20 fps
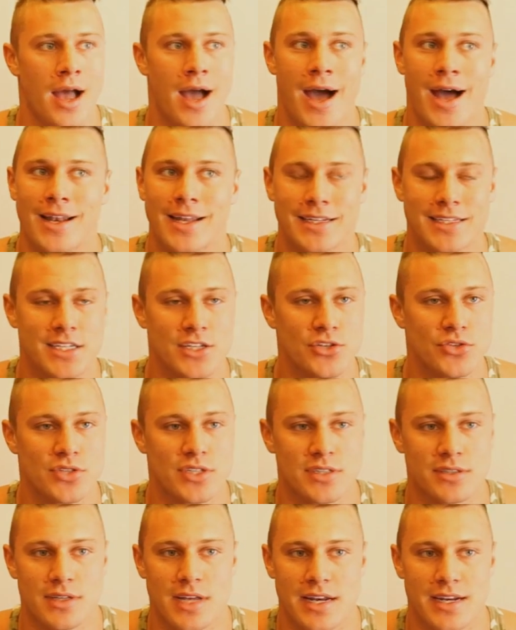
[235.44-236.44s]
I like to
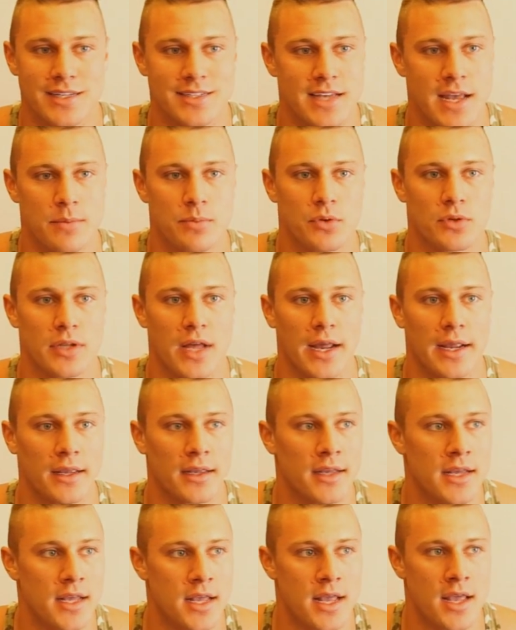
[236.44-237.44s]
use an example
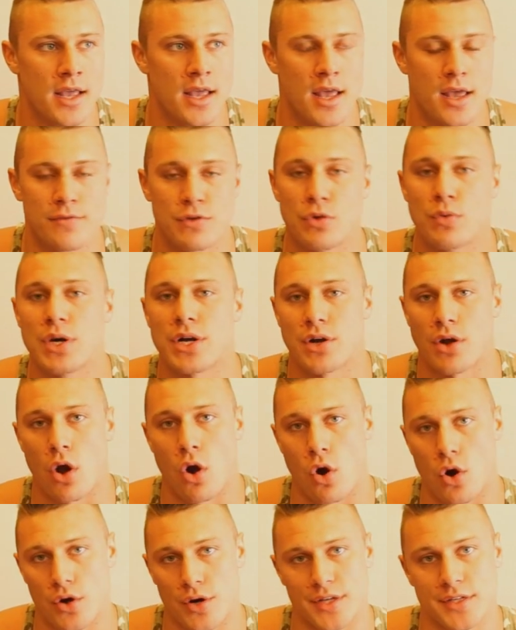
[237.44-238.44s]
like if you were
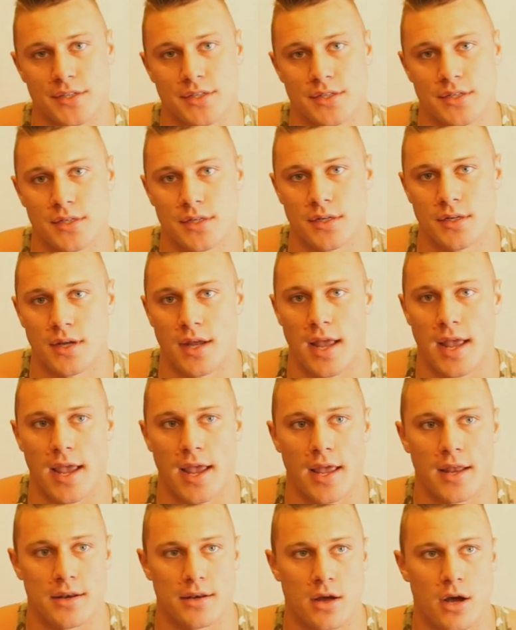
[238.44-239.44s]
an artist
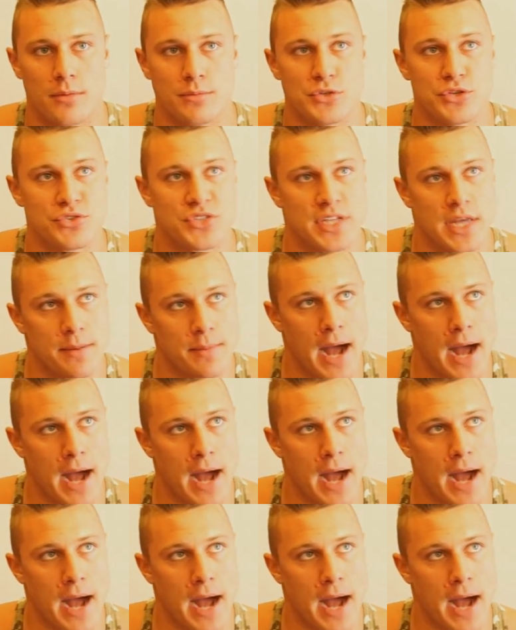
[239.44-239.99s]
and a museum